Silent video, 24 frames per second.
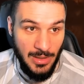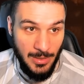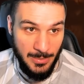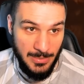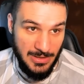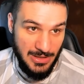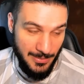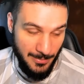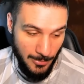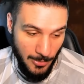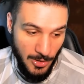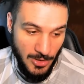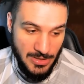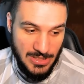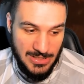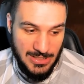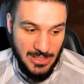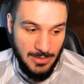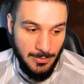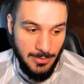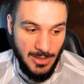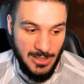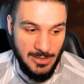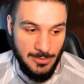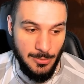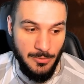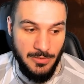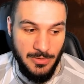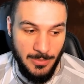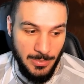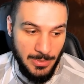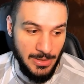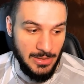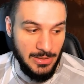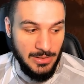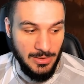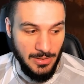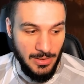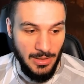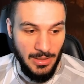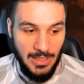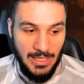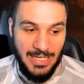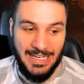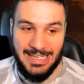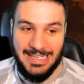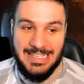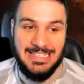I mean, the boss's health bar is moving, but
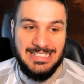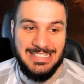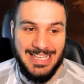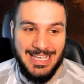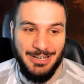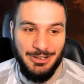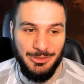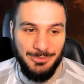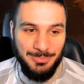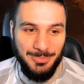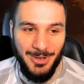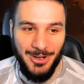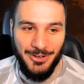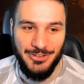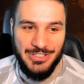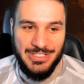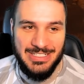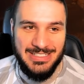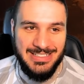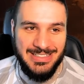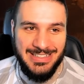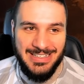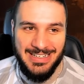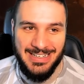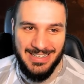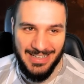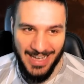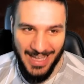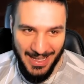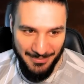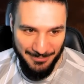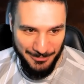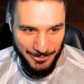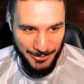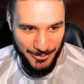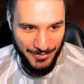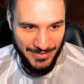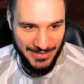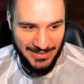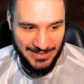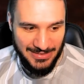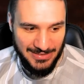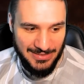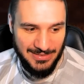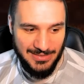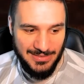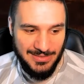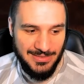his health bar is not moving.
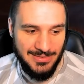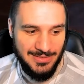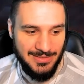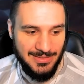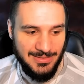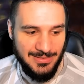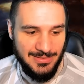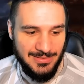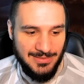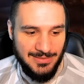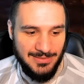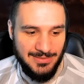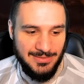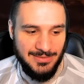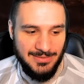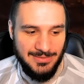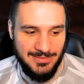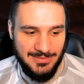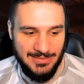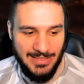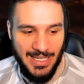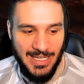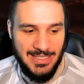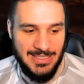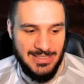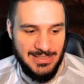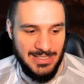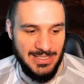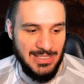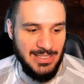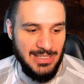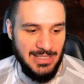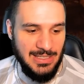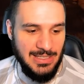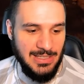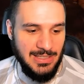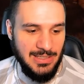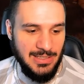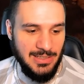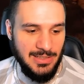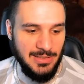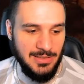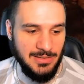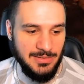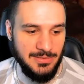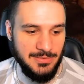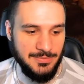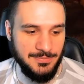That's the key
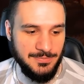here.